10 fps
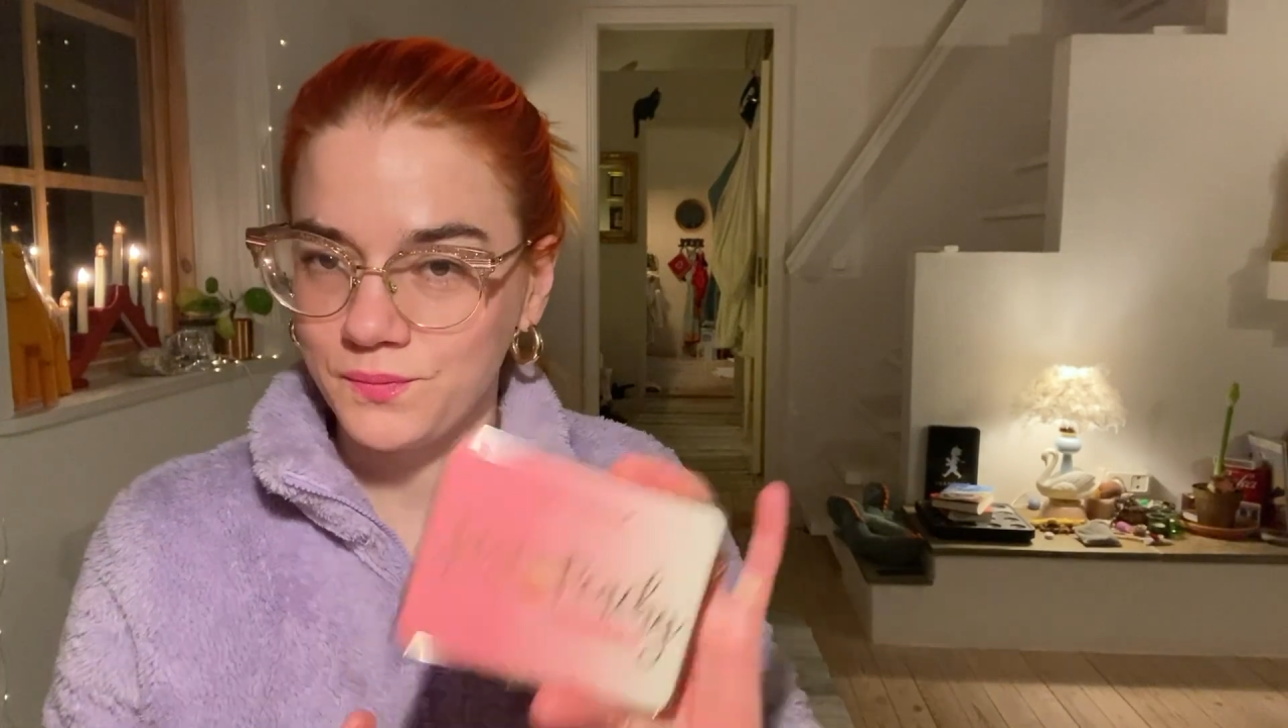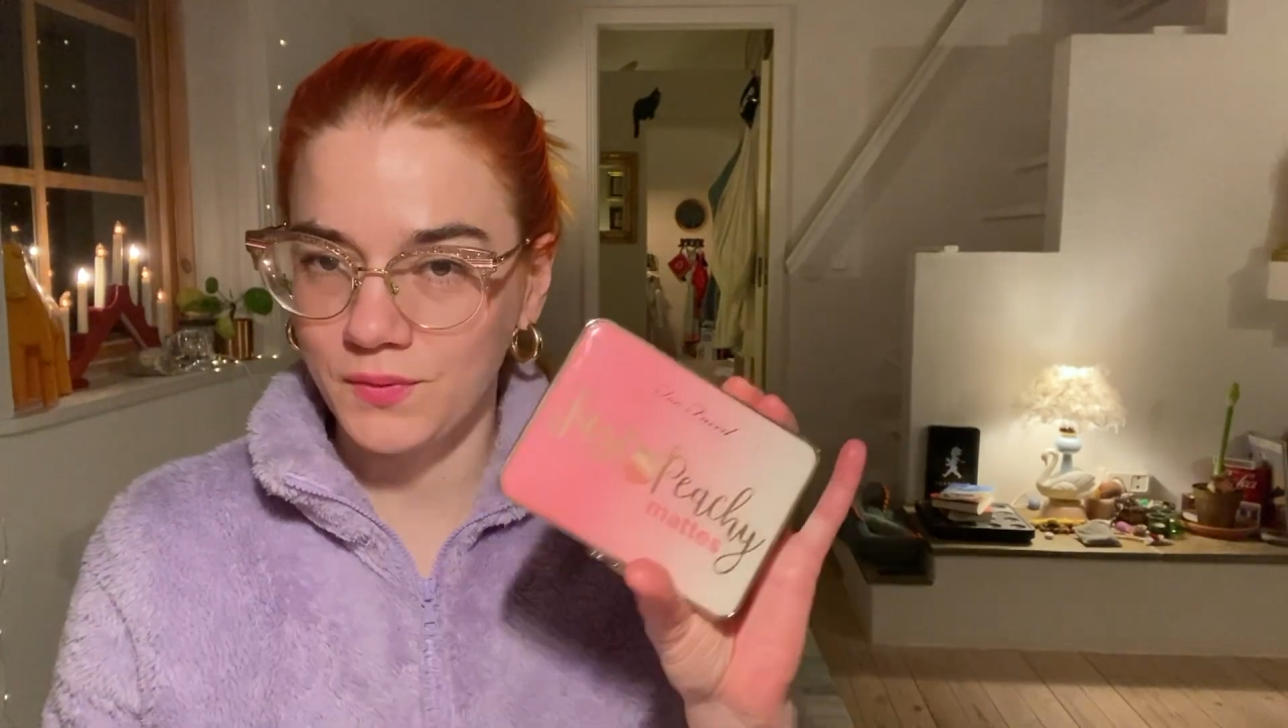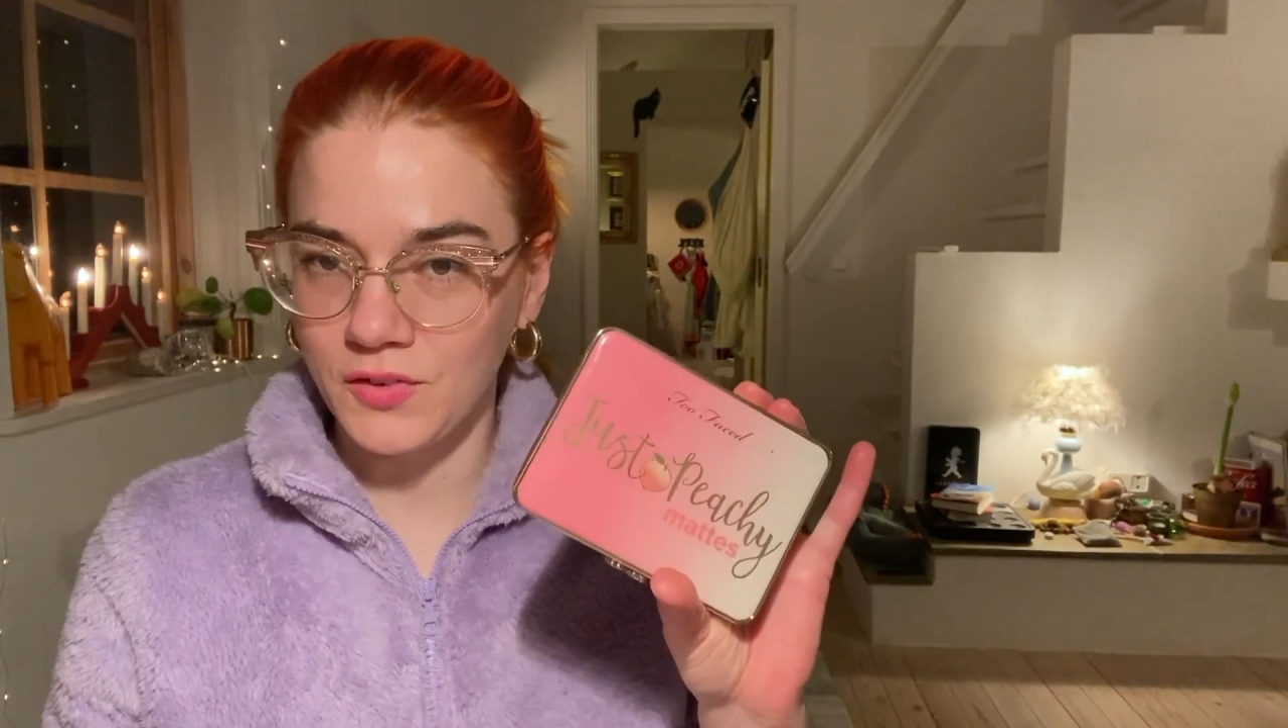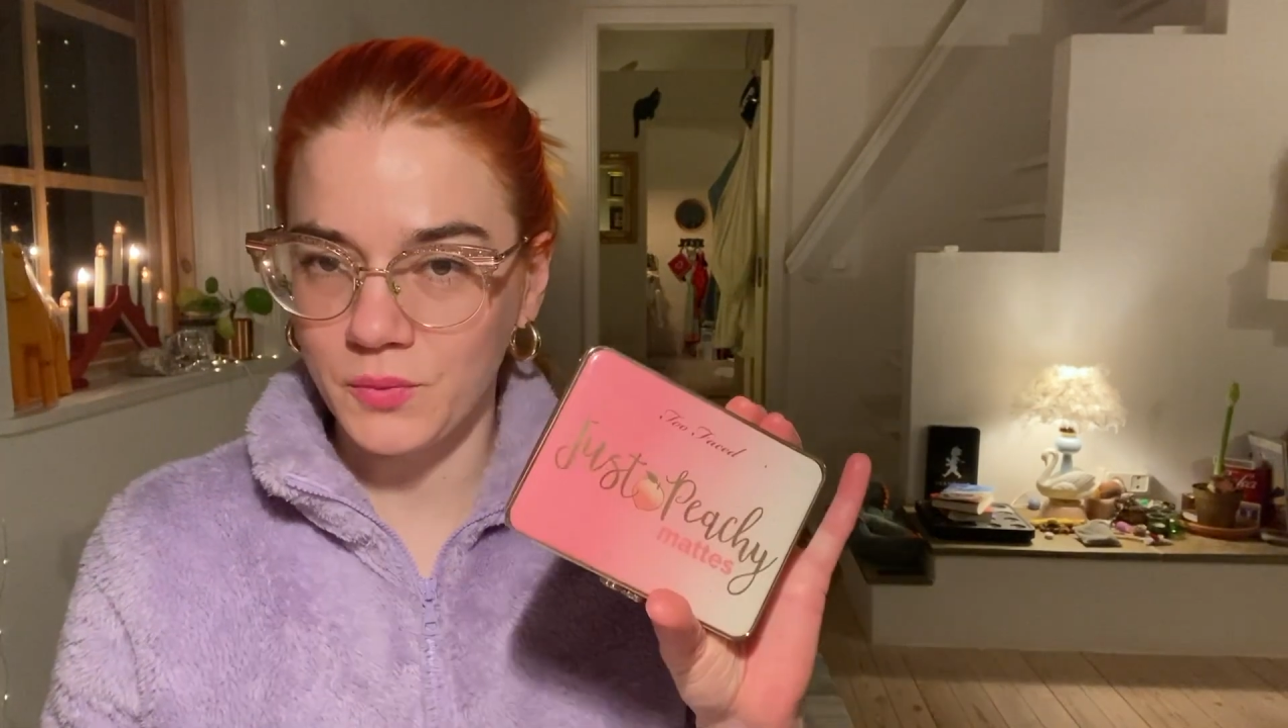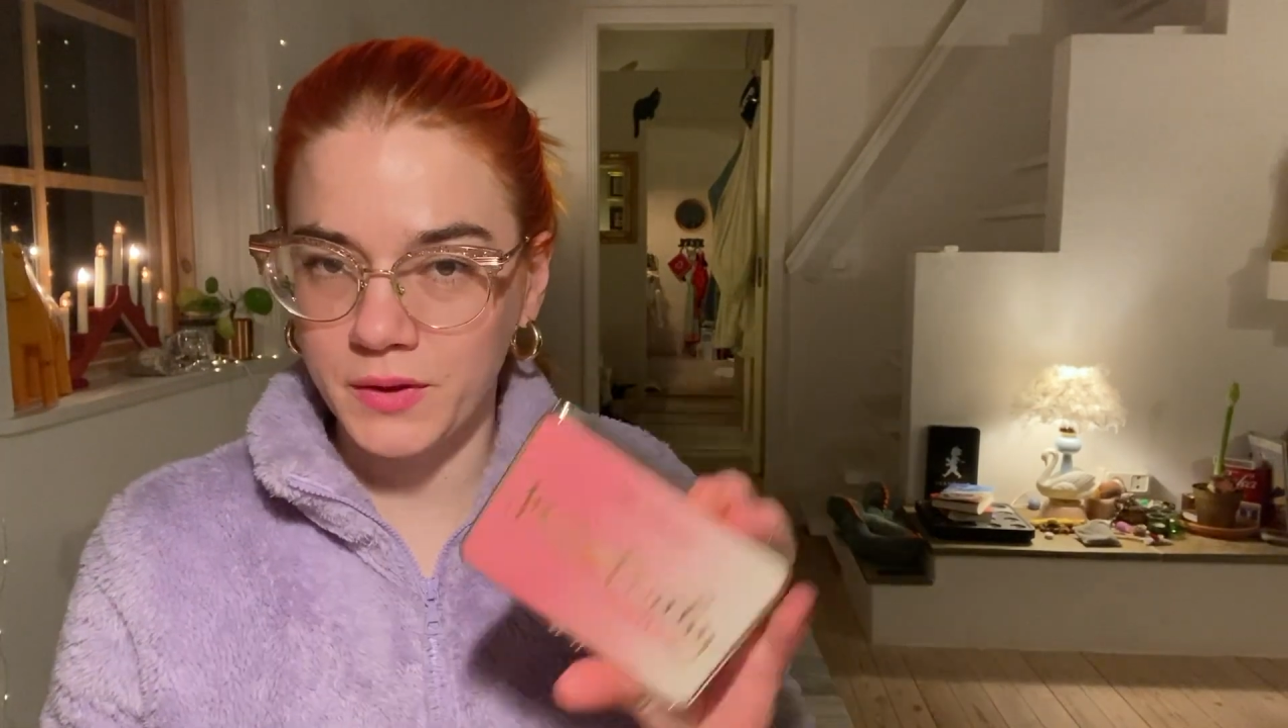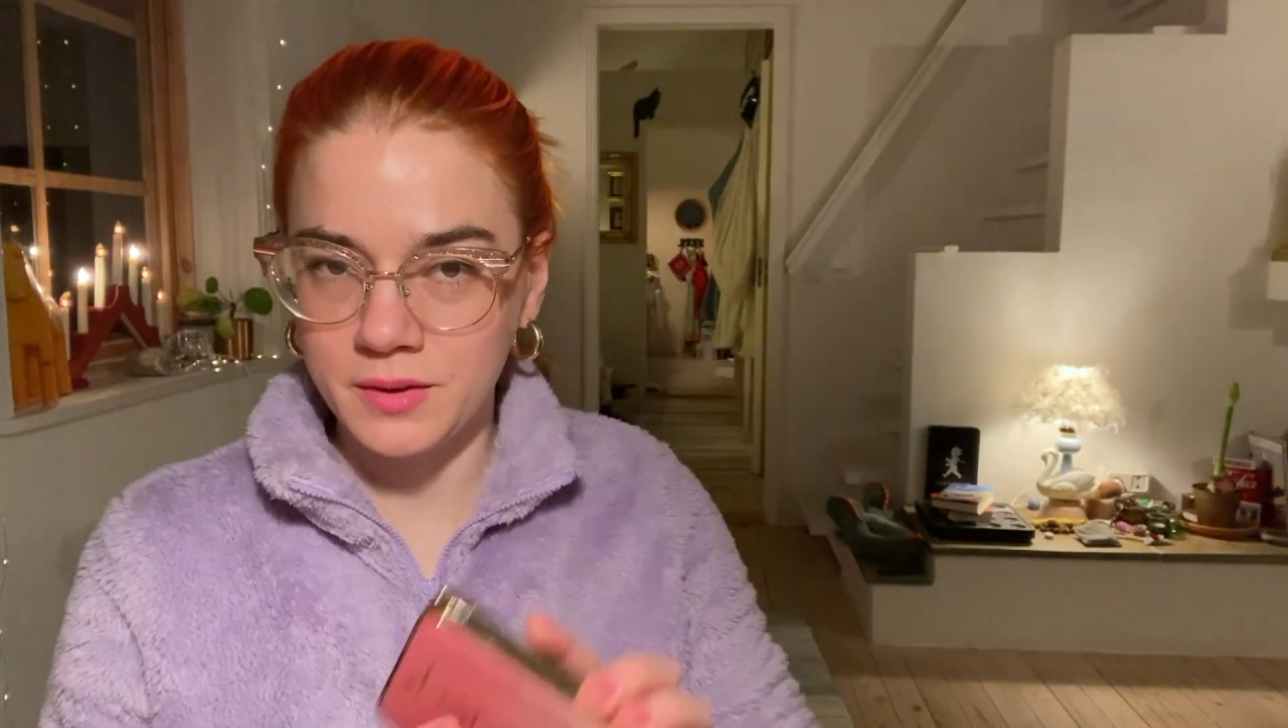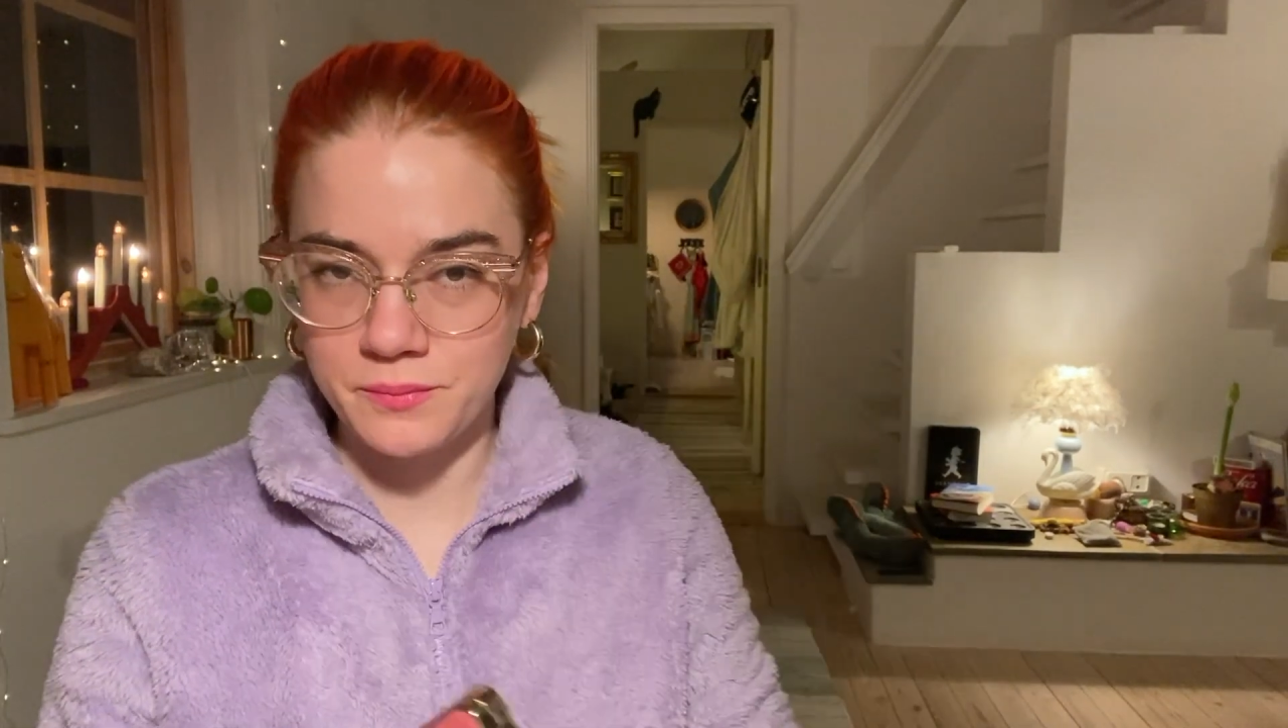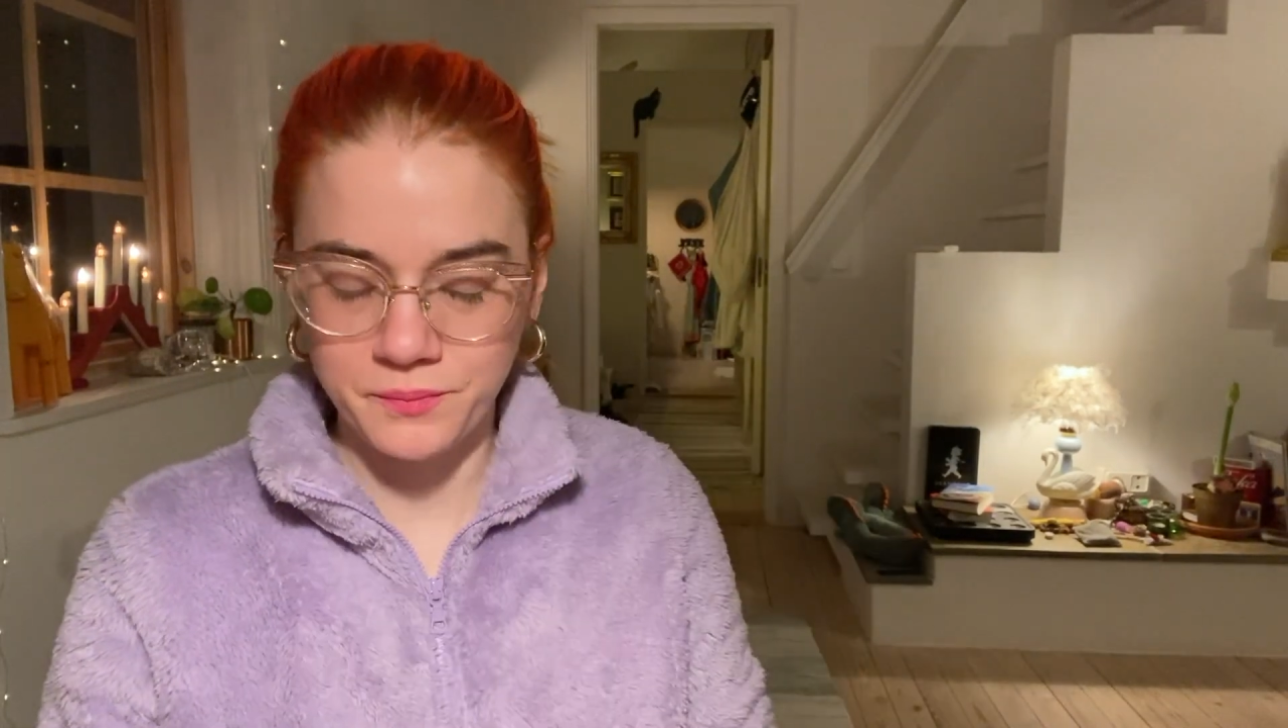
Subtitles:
this one.